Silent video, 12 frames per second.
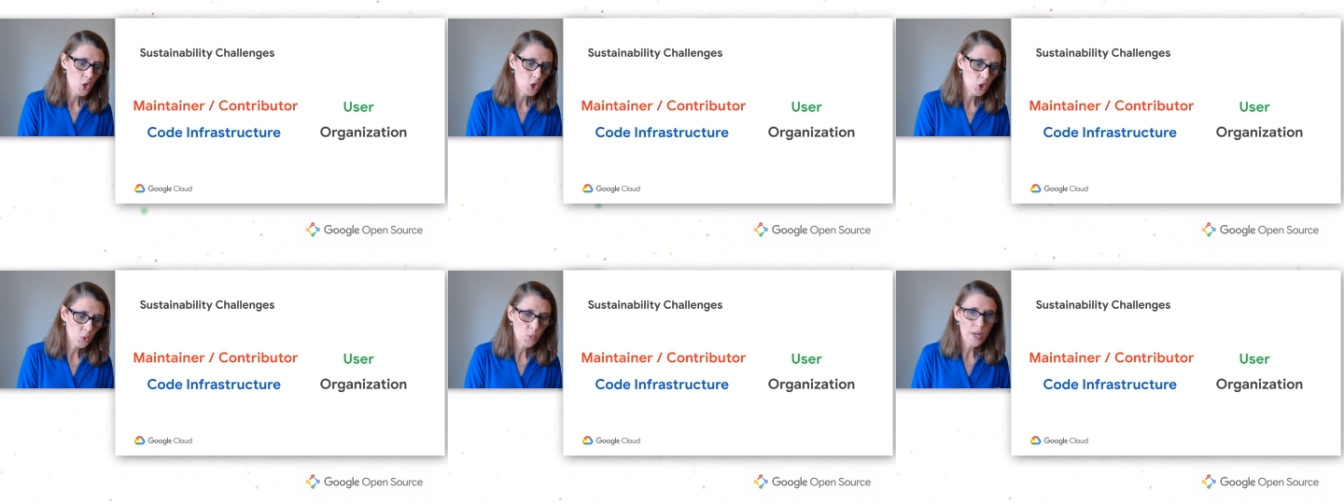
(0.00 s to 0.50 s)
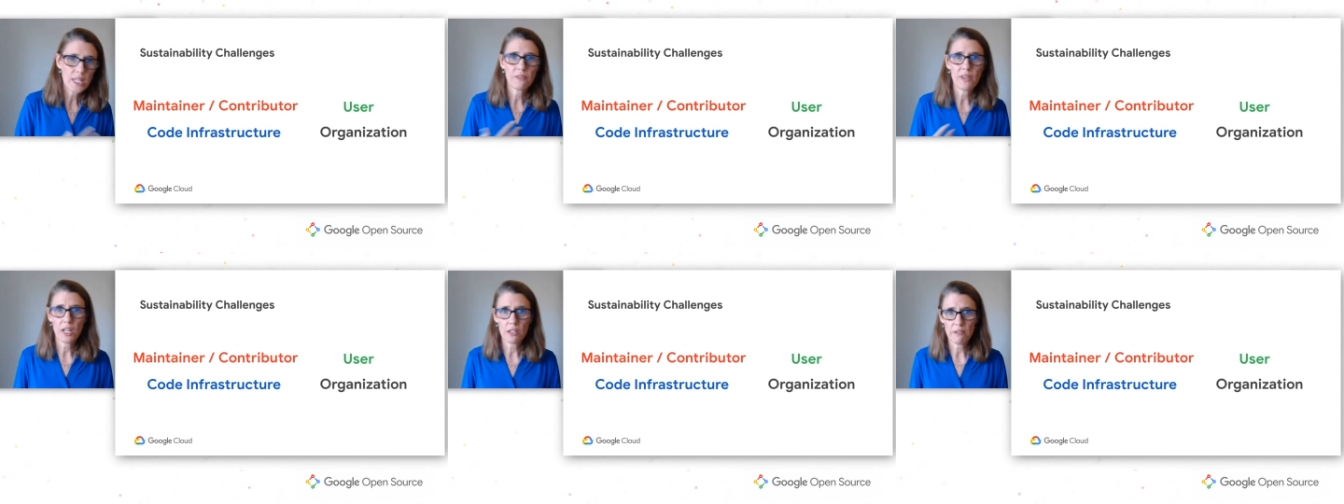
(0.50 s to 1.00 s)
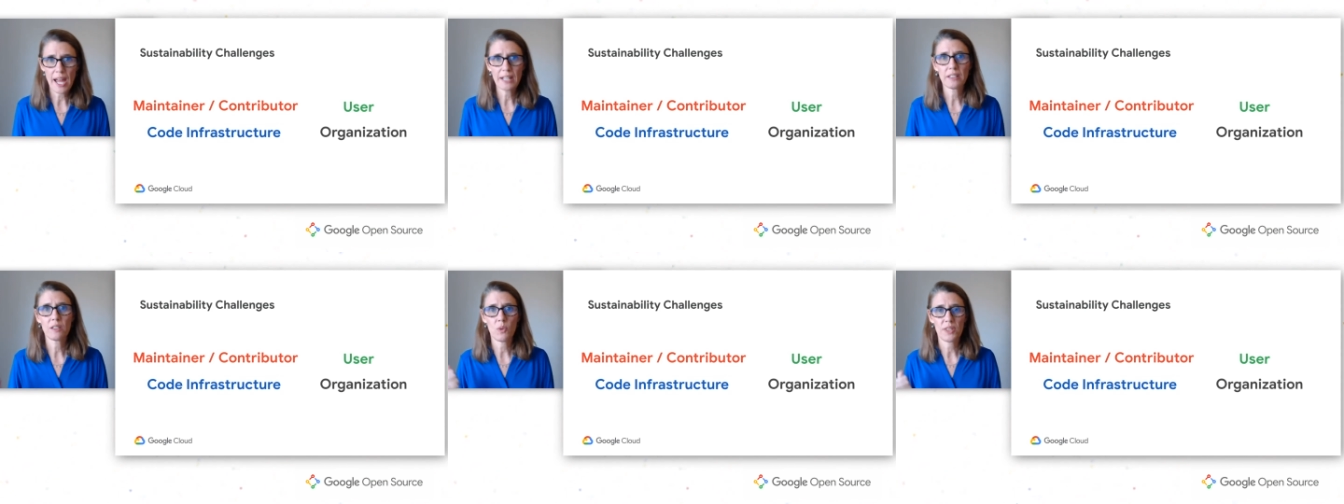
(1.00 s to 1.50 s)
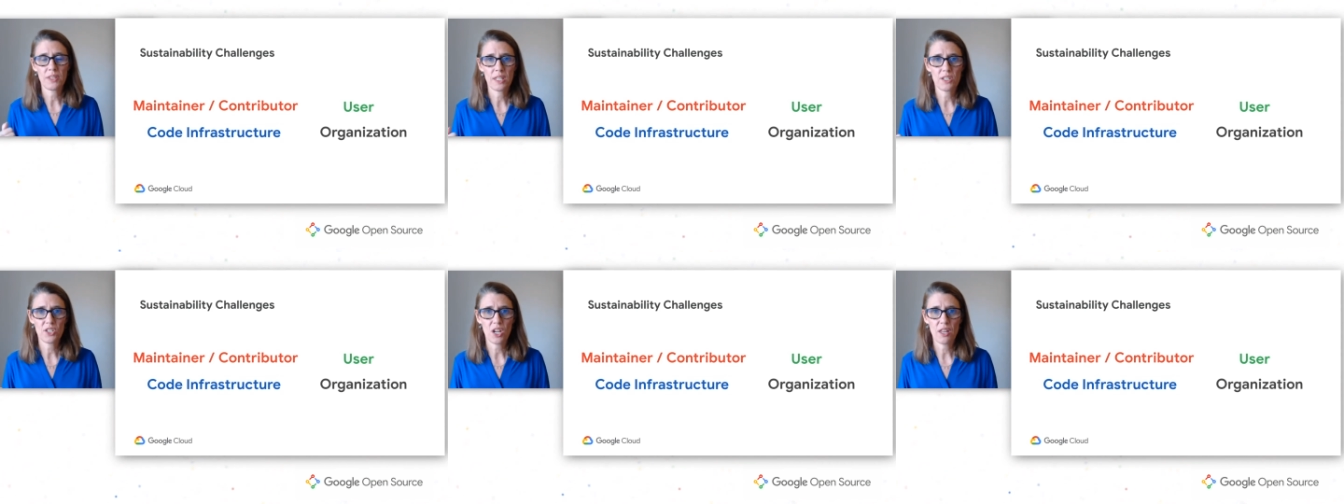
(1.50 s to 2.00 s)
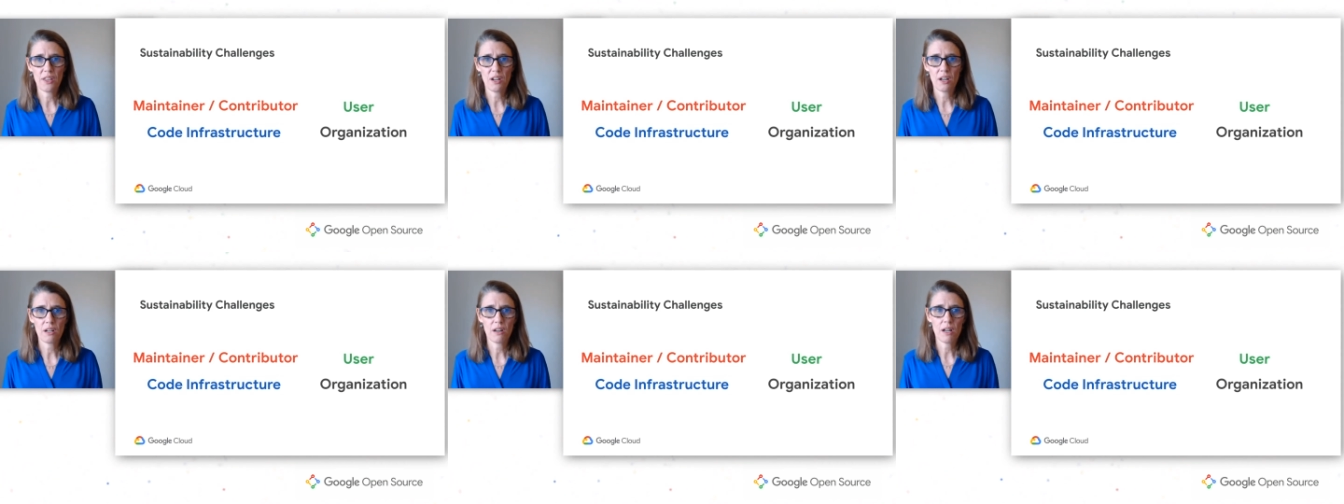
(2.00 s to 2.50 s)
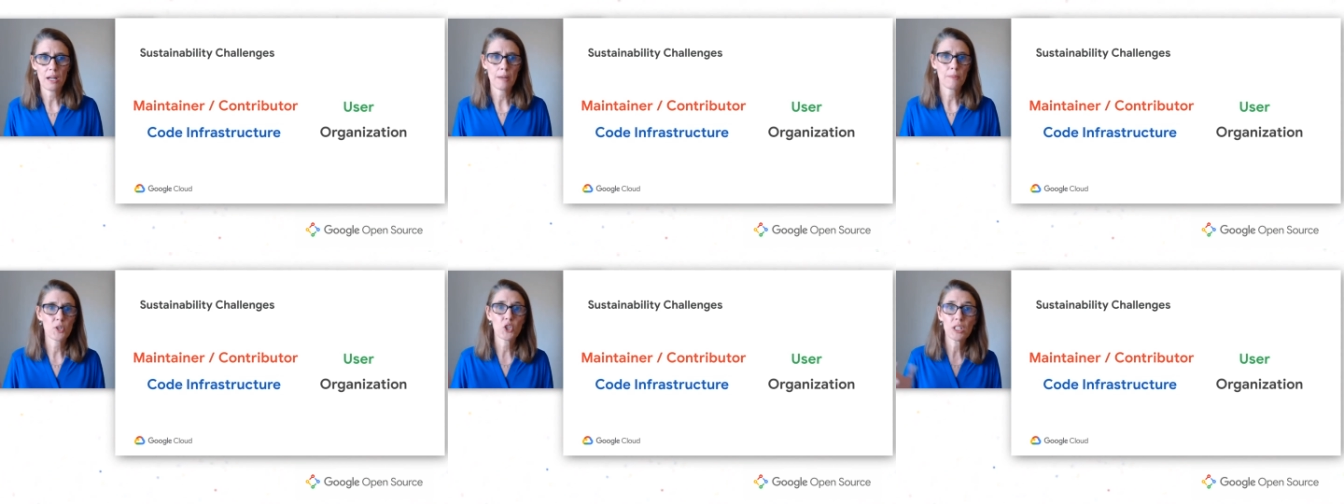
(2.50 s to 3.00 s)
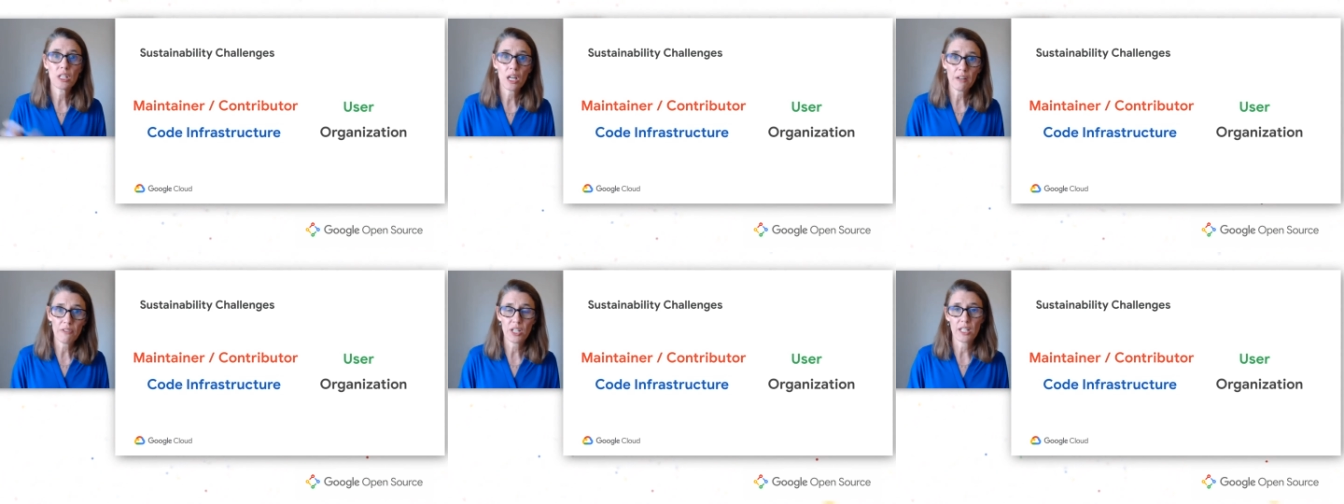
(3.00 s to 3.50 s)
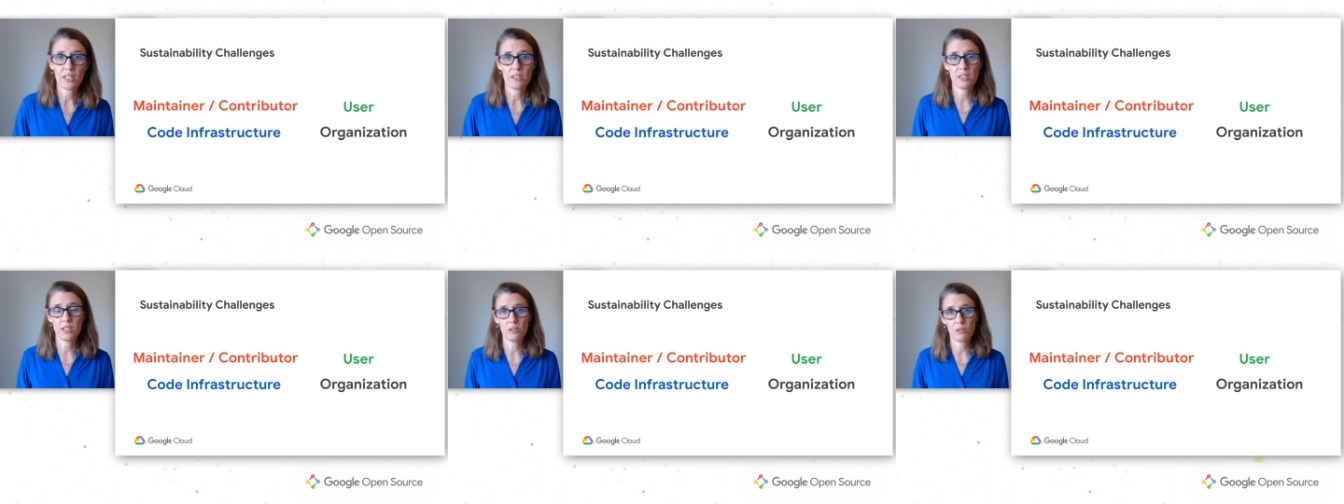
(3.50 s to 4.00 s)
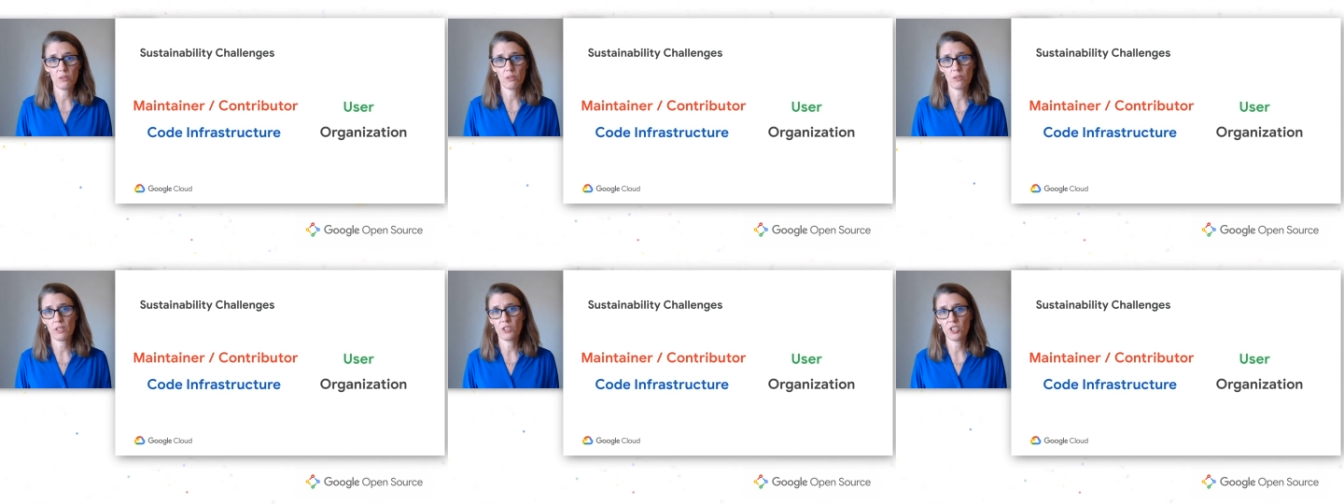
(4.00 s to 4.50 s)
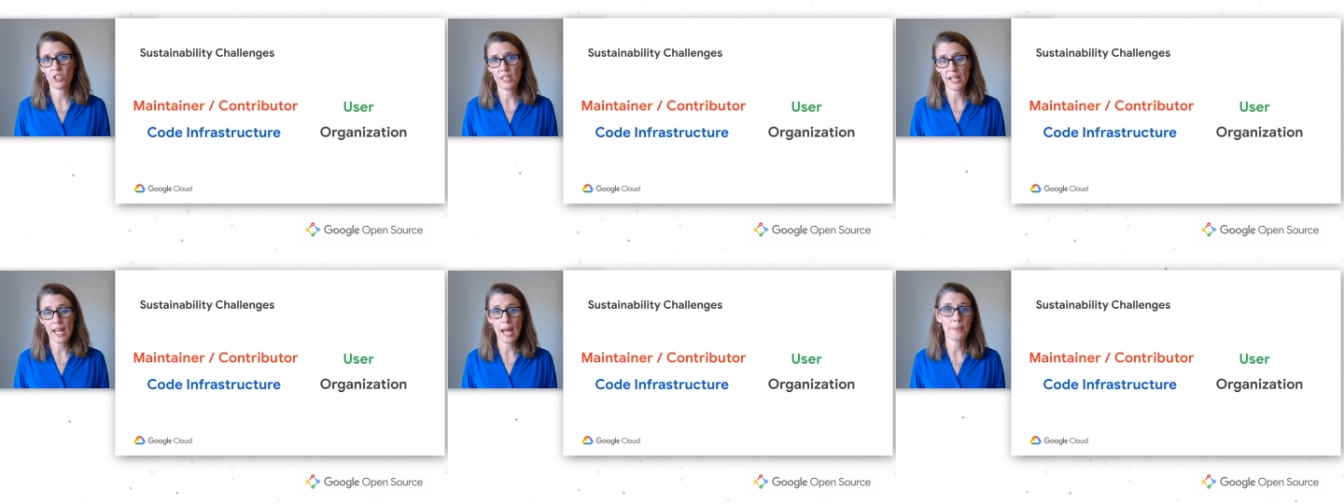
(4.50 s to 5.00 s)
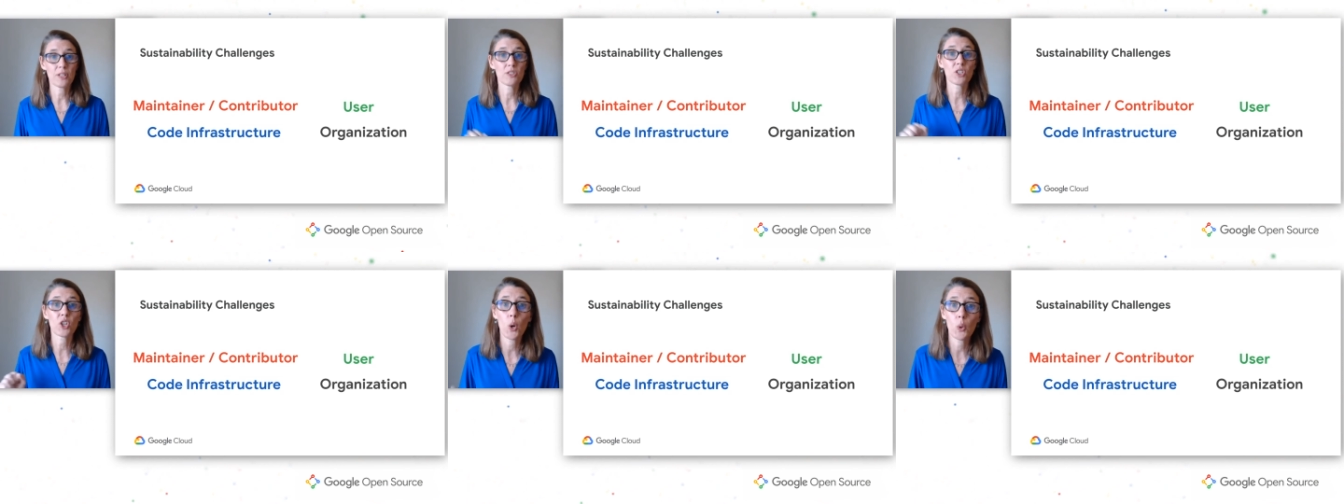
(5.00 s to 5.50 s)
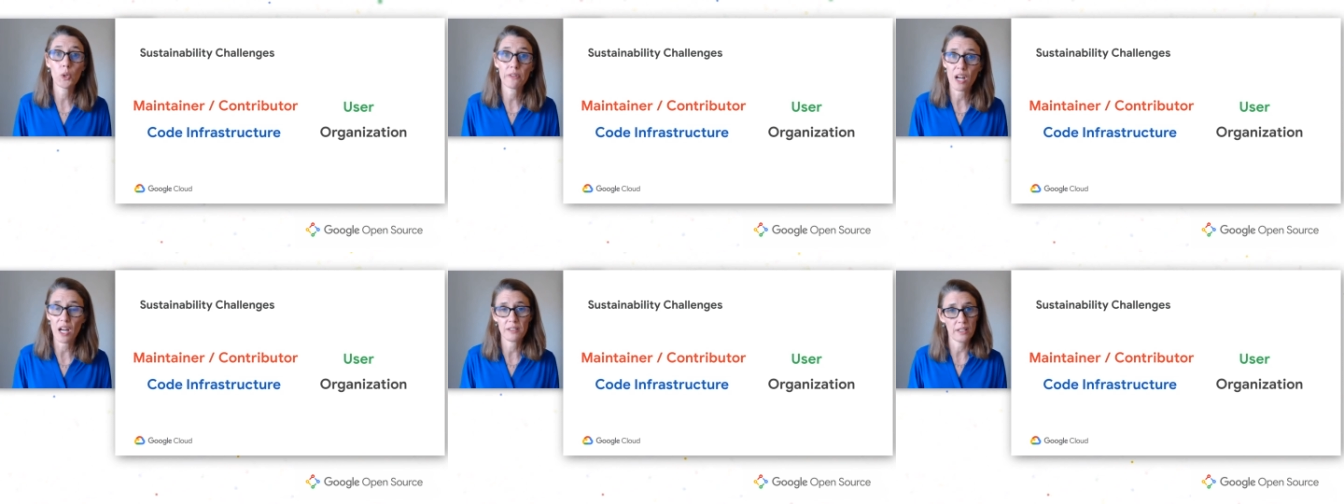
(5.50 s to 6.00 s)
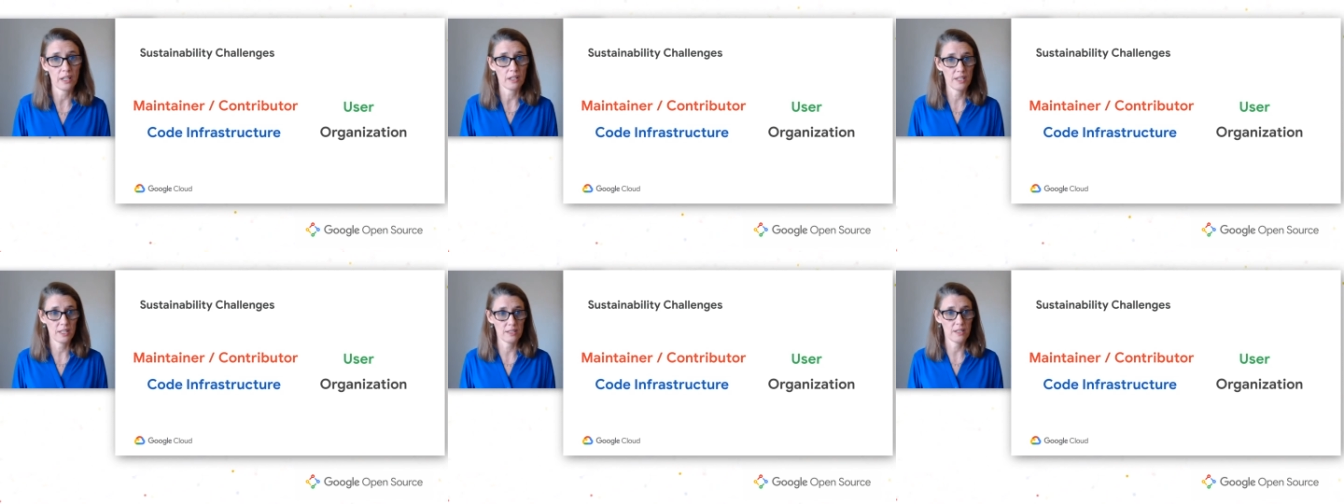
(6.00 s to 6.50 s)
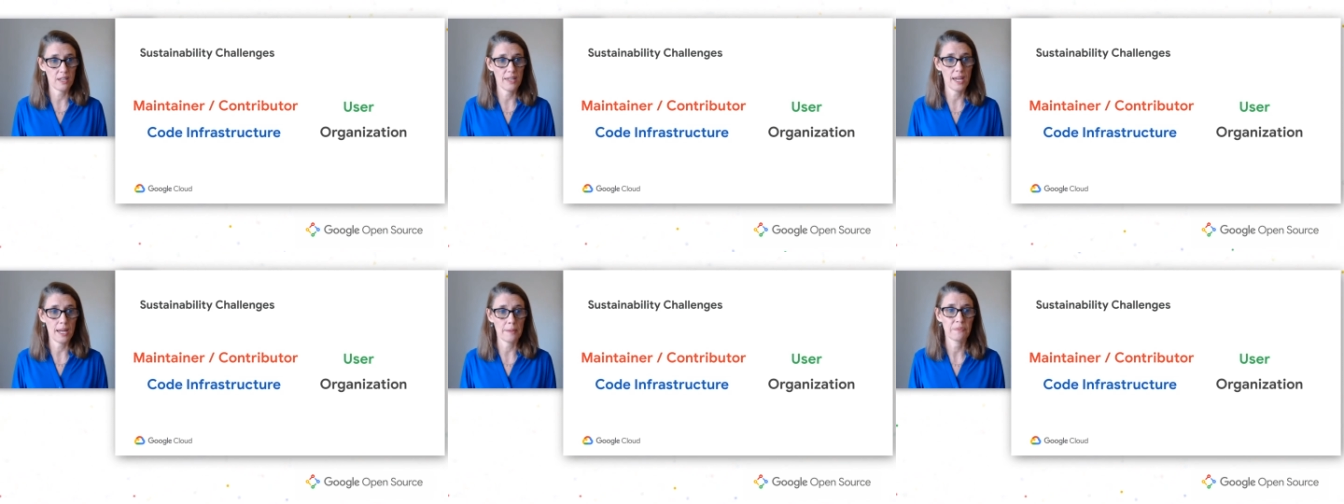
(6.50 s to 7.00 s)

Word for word: good ways of interacting with each other, um, good governance to ensure that happens, a code of conduct, things like that.